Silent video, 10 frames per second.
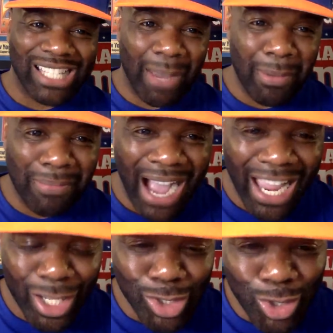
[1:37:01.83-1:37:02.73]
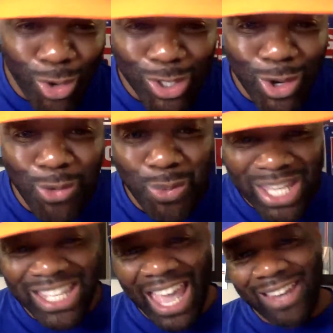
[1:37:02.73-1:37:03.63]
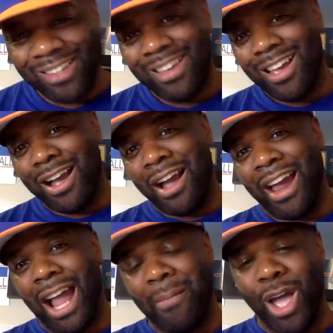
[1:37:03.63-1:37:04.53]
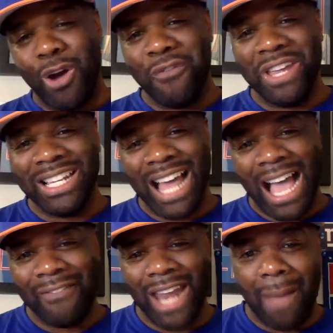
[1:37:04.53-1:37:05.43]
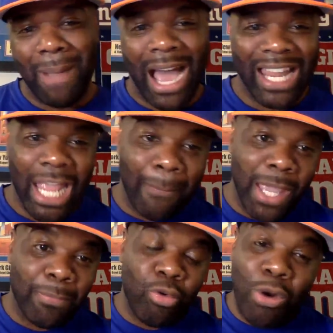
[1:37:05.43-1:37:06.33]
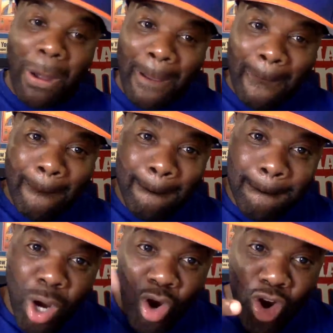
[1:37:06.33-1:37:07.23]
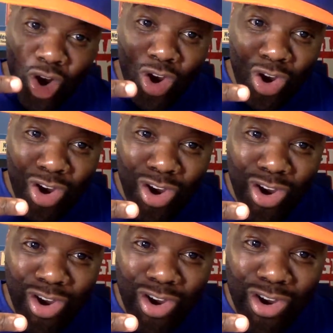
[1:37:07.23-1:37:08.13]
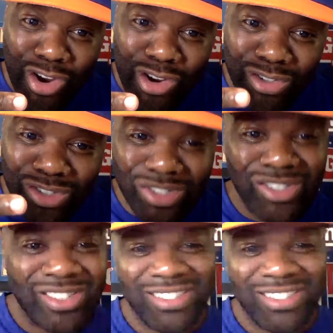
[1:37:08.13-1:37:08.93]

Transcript: coming by. Enjoy your weekend. All right, I'm LV Live, and I'm out of here, people. Peace.